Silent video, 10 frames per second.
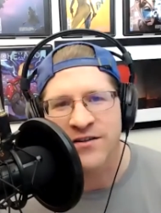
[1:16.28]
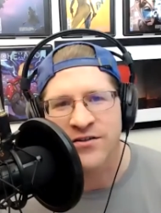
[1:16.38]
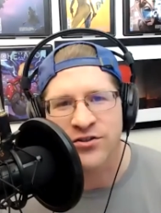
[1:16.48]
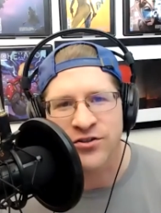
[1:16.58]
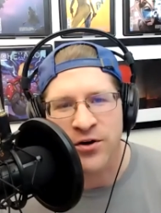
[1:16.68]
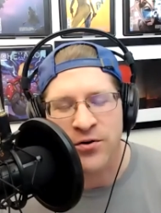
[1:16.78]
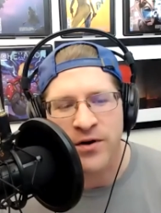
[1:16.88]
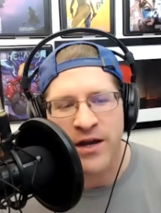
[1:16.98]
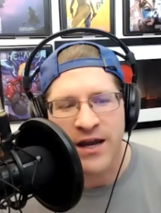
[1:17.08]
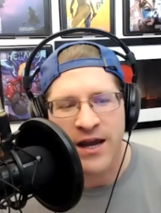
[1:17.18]
the
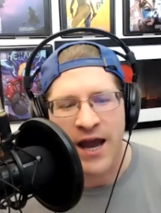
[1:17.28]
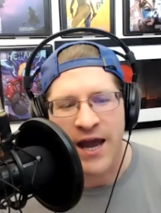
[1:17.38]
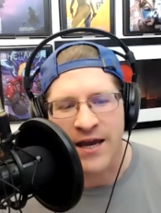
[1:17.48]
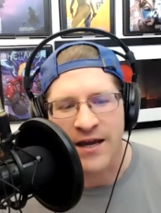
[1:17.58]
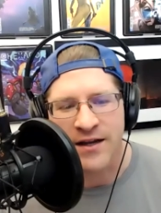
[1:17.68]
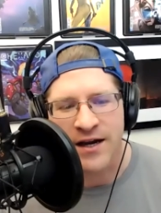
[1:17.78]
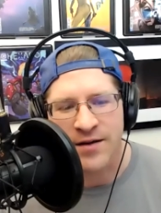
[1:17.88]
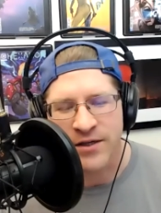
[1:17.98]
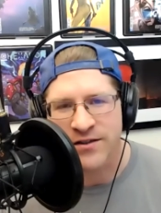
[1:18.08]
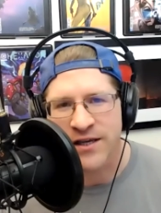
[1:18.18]
show, and I
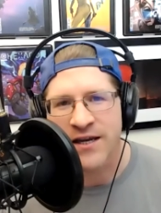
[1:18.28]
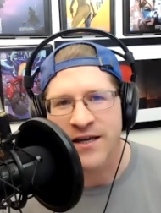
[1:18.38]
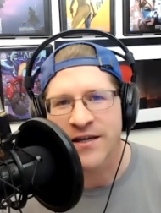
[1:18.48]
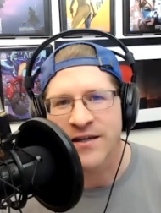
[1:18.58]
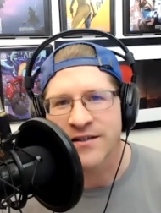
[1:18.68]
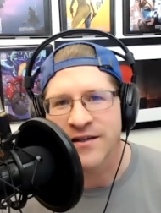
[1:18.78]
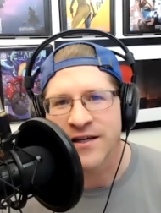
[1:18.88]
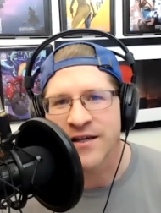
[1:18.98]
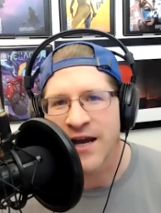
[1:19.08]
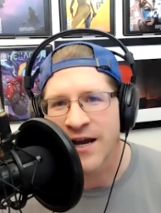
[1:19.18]
must say
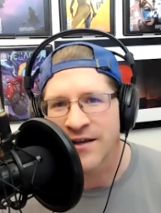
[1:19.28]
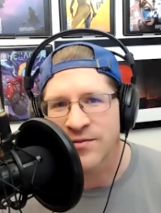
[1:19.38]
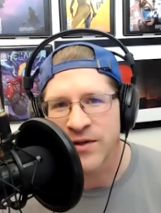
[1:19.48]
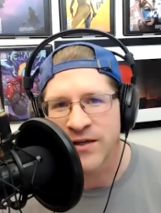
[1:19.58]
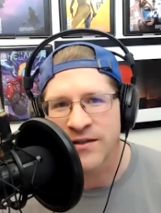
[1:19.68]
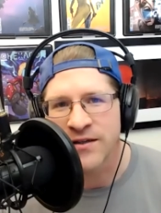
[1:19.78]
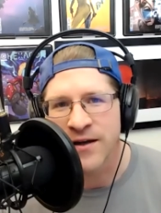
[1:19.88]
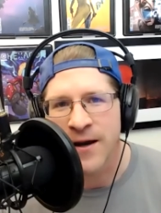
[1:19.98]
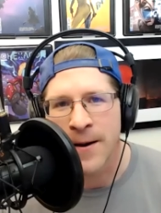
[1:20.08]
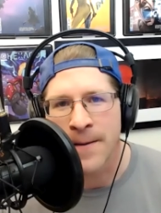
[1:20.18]
it has been
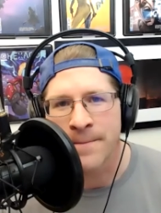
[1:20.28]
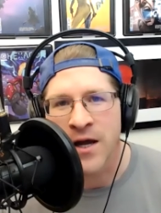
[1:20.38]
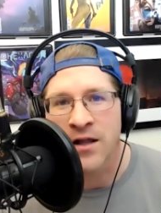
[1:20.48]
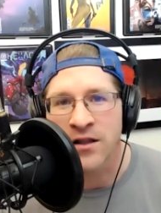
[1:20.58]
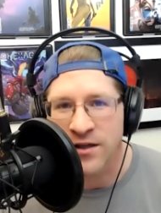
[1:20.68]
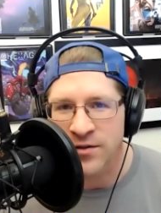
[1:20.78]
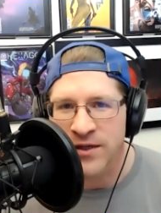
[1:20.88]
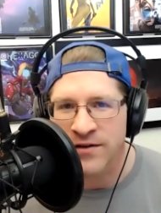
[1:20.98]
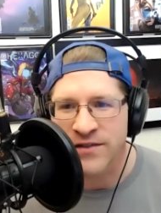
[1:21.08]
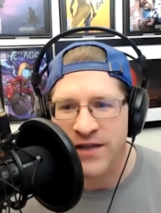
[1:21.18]
a little
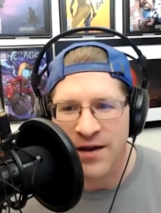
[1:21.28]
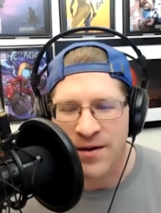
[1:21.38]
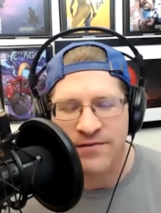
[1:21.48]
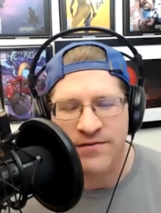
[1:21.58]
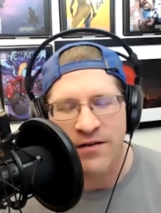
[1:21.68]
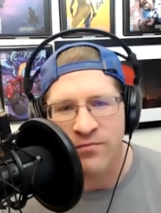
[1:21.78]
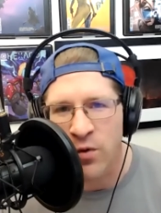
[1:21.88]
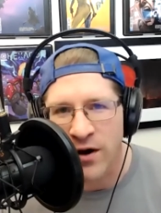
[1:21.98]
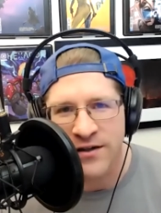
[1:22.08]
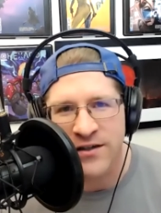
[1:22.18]
bit of time. I've
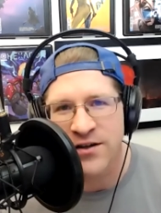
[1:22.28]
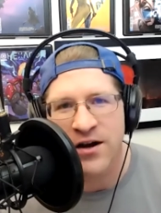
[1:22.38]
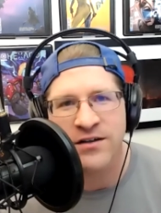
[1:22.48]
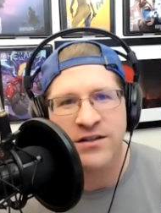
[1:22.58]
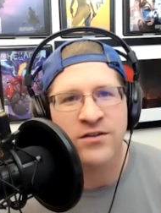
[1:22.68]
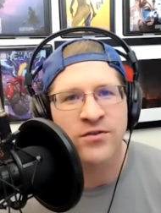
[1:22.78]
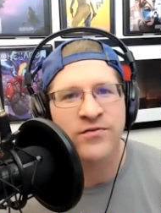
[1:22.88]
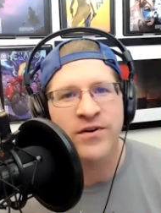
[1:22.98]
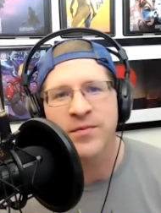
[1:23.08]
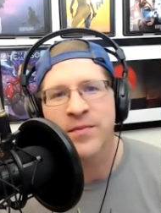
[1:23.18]
wanted to talk to you
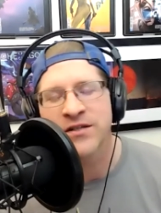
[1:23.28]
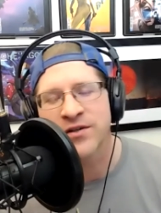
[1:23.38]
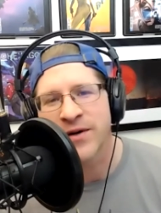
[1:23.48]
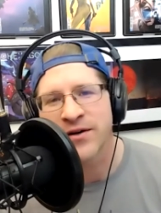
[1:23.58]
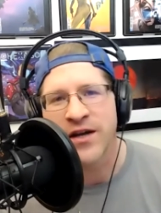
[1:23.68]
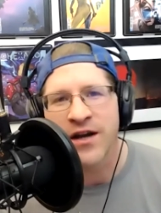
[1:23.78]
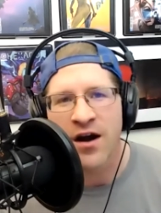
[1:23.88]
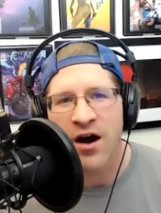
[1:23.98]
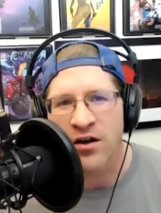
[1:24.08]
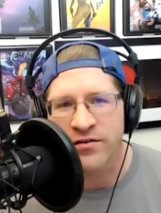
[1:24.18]
very much about
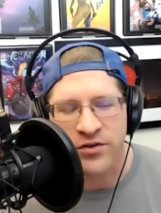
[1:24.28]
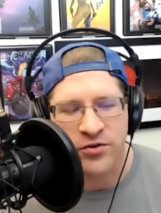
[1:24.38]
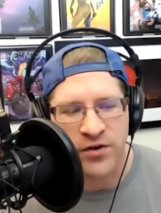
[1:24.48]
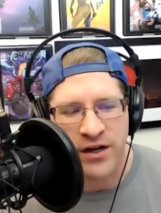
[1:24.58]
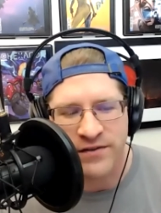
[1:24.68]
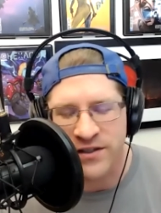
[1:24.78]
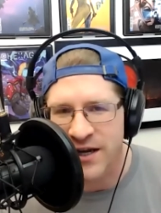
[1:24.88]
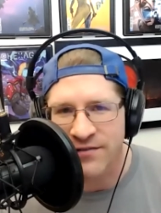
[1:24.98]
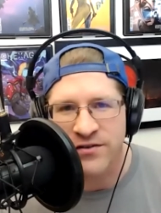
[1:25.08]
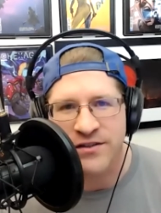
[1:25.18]
all of your creative
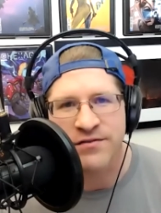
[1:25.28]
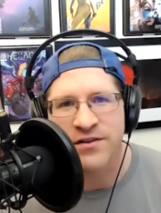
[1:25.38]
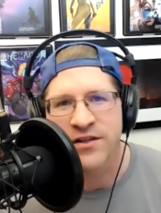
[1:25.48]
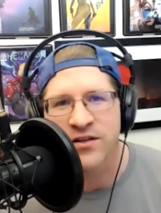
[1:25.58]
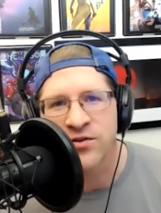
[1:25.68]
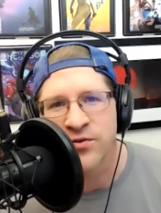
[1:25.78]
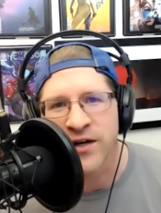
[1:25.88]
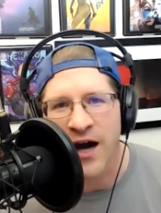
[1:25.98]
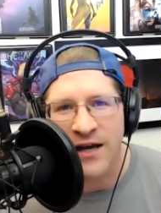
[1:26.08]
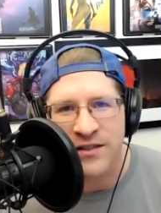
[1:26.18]
endeavors, everything that you do in
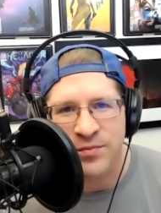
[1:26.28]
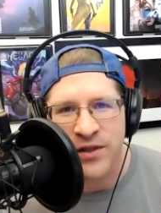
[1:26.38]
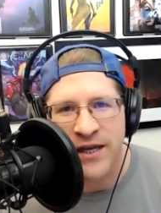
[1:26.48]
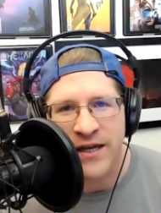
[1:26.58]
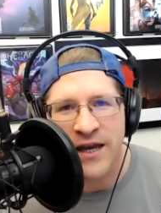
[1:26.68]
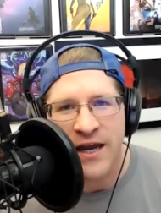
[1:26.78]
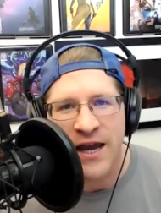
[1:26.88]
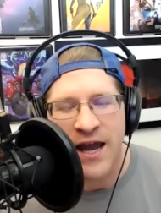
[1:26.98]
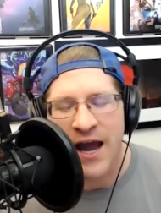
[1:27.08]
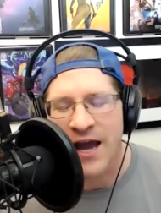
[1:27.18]
cosplay,
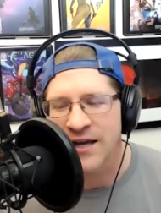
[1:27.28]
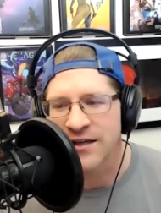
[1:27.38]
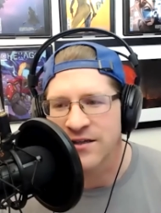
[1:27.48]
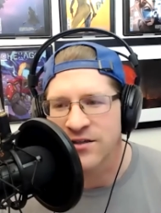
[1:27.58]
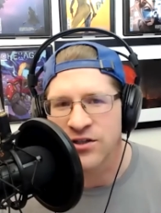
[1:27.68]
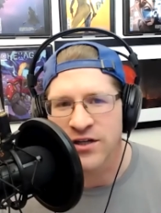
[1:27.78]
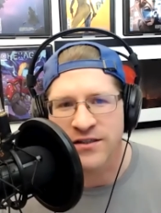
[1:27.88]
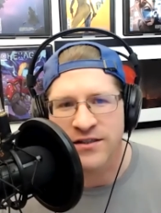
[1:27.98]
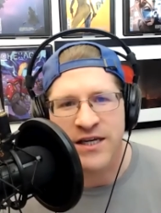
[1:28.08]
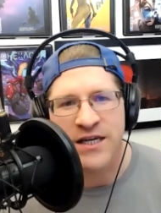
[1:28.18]
and
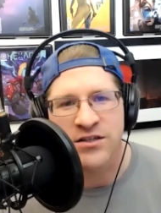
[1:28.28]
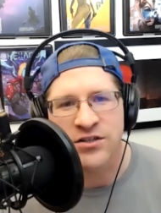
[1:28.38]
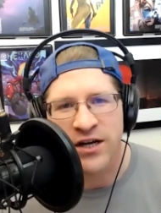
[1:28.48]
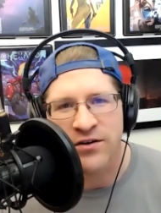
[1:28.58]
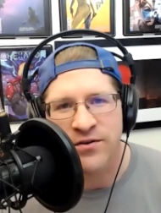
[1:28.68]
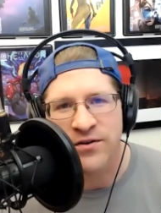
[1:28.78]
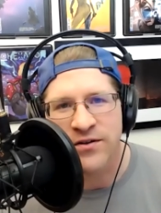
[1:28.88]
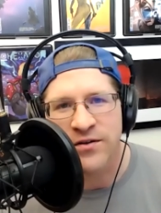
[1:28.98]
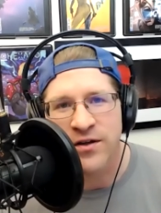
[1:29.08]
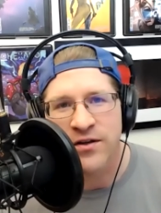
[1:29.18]
just in
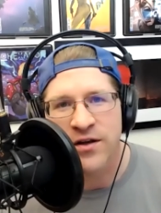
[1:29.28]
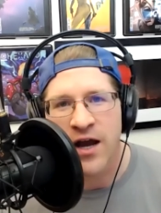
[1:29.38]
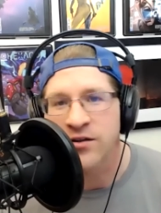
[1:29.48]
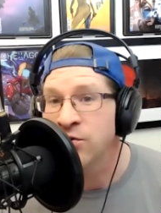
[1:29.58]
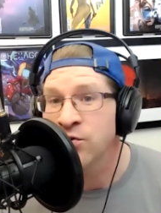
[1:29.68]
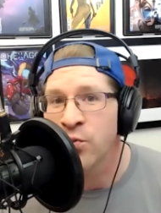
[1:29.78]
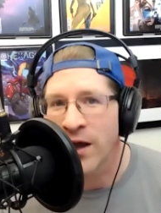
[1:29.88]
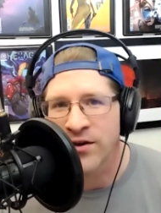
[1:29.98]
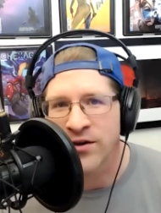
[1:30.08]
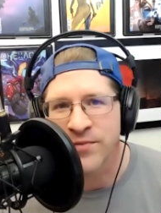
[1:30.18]
general to
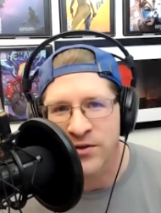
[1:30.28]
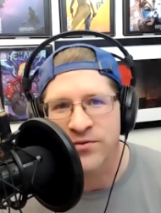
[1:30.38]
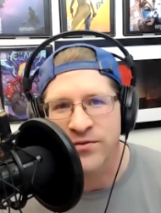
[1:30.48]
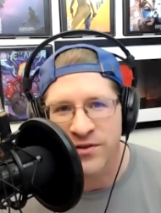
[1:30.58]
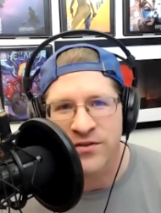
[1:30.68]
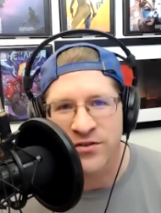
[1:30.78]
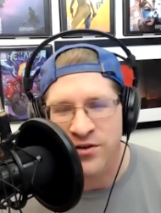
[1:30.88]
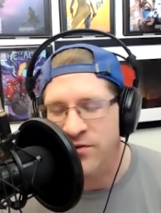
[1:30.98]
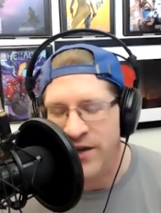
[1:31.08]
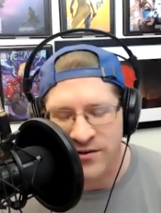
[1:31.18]
welcome you to the
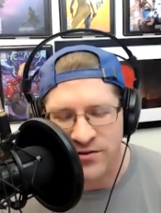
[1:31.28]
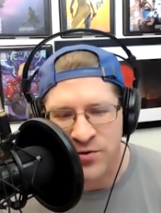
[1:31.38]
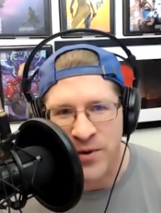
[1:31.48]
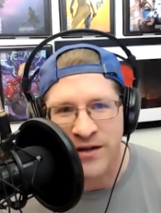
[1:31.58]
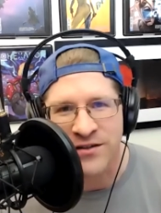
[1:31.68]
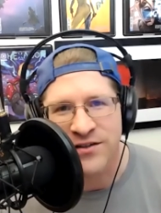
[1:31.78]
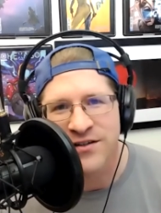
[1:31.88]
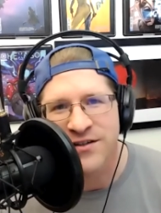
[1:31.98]
show. Thank you so much.